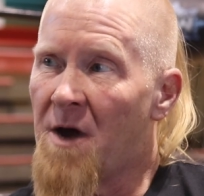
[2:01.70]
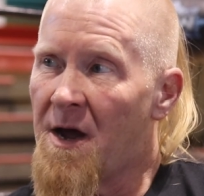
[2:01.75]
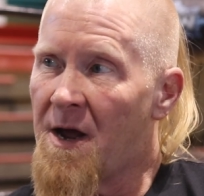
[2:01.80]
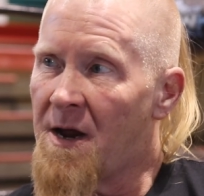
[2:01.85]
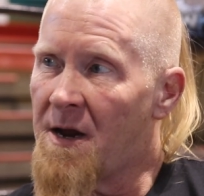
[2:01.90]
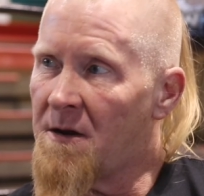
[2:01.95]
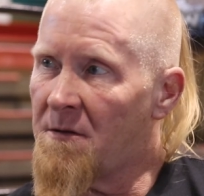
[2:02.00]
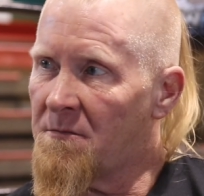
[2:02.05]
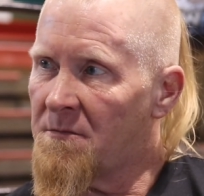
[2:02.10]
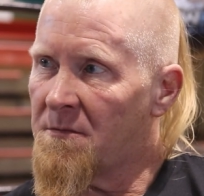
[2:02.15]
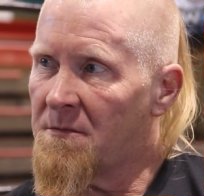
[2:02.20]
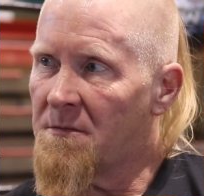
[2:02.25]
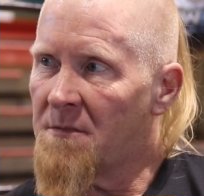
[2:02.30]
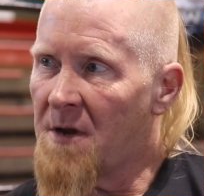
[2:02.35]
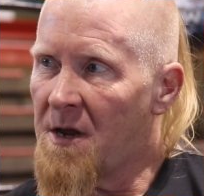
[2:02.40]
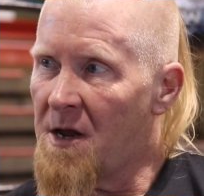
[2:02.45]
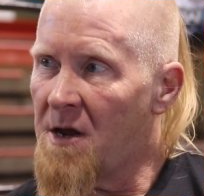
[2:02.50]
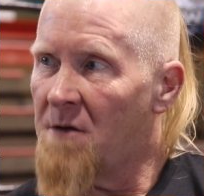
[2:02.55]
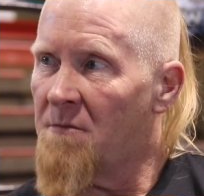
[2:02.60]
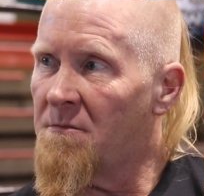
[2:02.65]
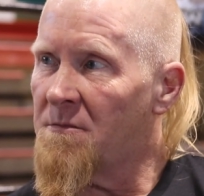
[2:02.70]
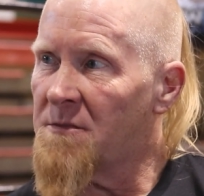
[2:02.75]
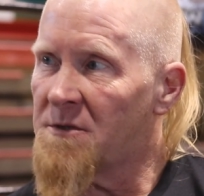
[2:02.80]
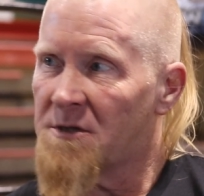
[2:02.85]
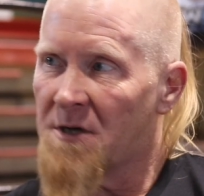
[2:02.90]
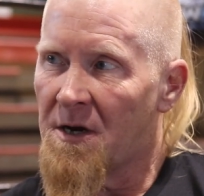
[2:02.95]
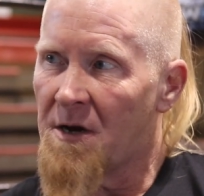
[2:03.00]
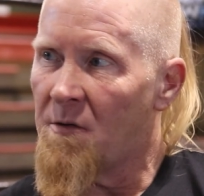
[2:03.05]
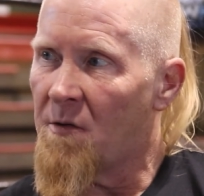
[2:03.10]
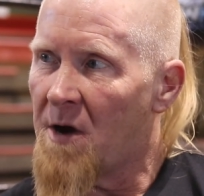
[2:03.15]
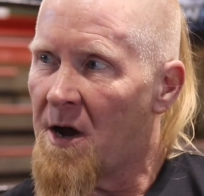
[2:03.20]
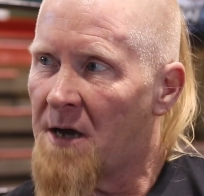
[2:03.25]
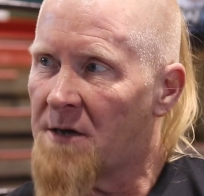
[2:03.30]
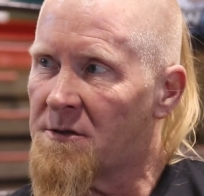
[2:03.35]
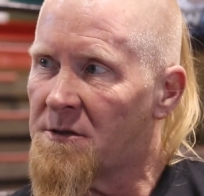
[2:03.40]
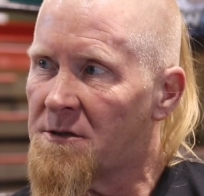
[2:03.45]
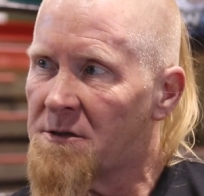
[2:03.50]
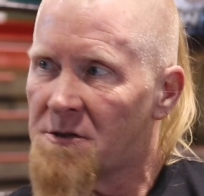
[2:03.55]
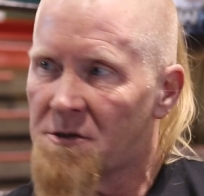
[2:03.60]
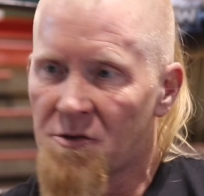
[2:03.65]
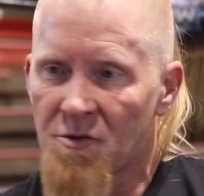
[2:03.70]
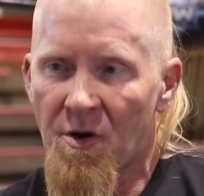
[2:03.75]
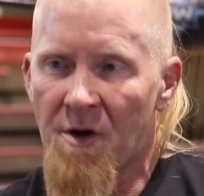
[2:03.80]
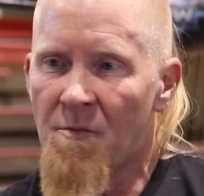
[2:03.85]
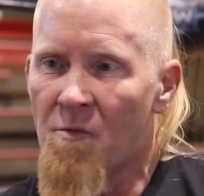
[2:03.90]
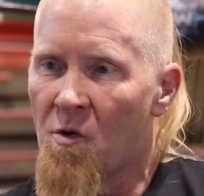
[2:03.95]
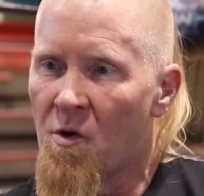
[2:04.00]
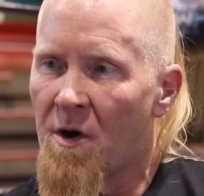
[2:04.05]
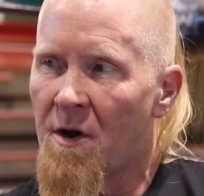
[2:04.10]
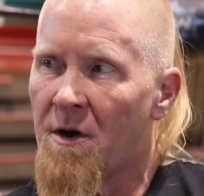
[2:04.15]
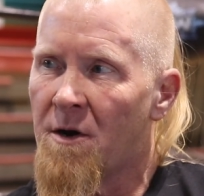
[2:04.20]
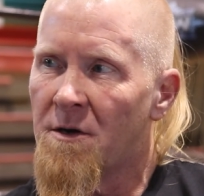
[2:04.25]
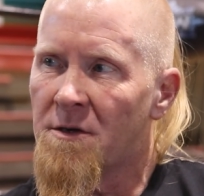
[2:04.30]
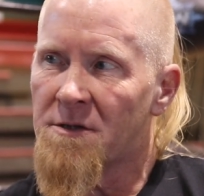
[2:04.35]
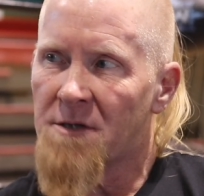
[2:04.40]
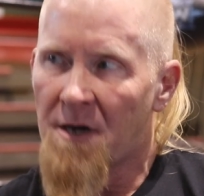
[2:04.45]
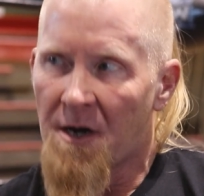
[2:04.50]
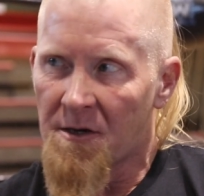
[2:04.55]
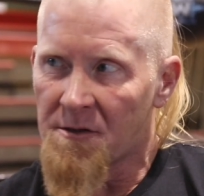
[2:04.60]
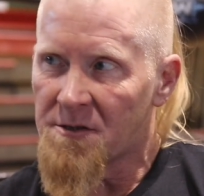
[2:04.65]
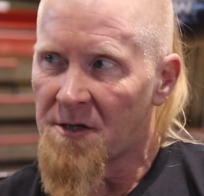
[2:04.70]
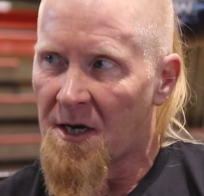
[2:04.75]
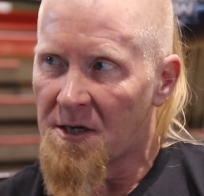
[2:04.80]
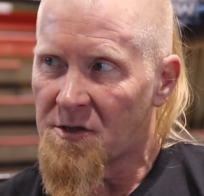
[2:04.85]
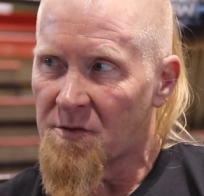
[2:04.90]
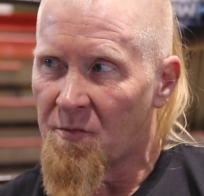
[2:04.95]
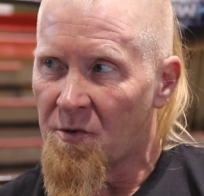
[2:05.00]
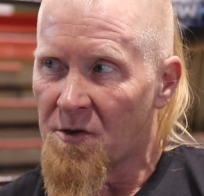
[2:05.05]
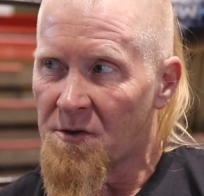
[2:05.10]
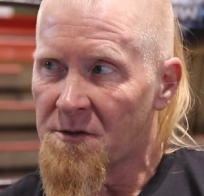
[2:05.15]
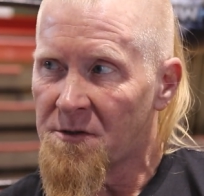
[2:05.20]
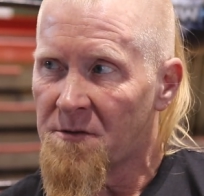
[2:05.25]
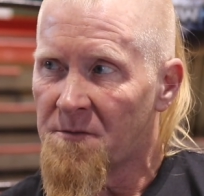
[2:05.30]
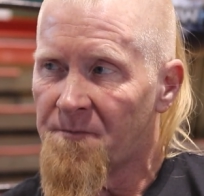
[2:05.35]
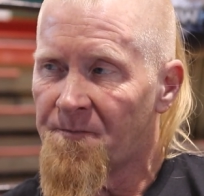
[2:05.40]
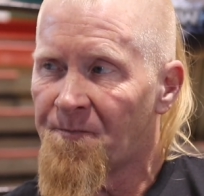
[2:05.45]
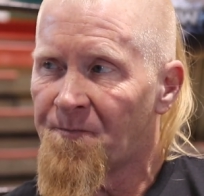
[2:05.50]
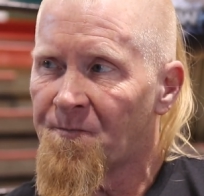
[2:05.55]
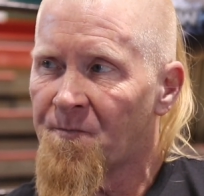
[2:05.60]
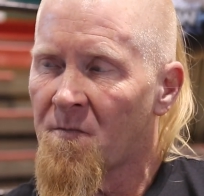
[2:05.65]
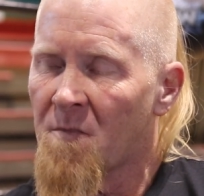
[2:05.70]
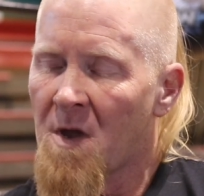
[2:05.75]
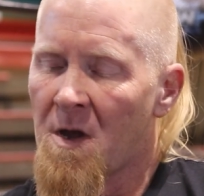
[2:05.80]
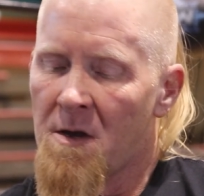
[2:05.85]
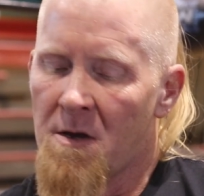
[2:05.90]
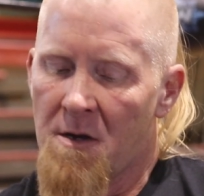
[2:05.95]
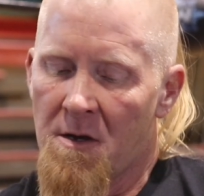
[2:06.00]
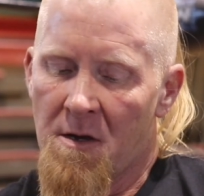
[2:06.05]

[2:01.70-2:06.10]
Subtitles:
by him, Sonny Rogers, Dream Warriors, and Untouchables. Yeah.